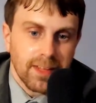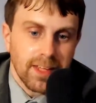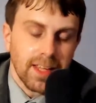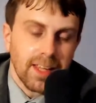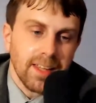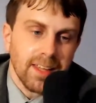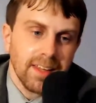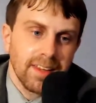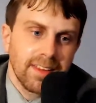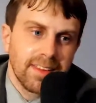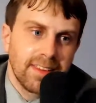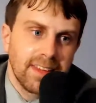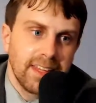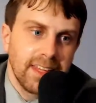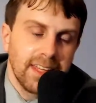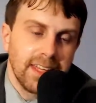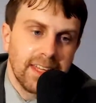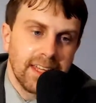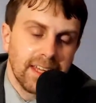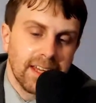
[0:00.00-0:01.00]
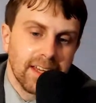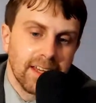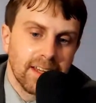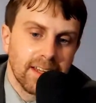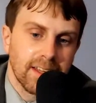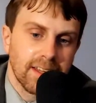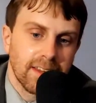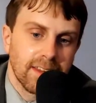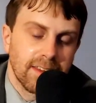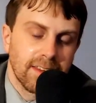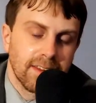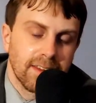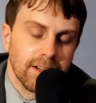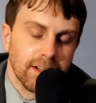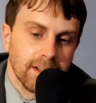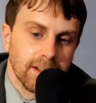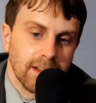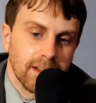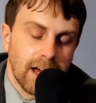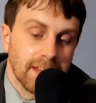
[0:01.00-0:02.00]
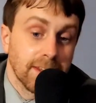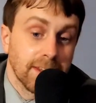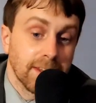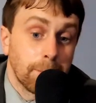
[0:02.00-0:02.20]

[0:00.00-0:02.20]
the on the